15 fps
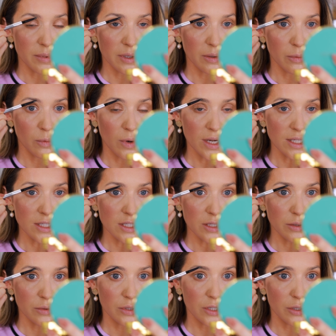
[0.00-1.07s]
but once
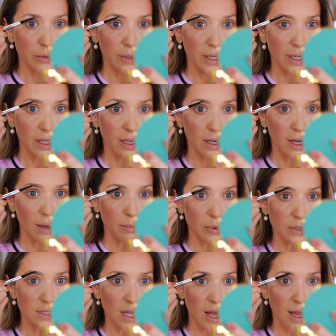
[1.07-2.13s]
you do it a
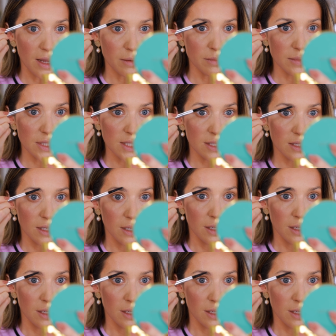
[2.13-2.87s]
couple times,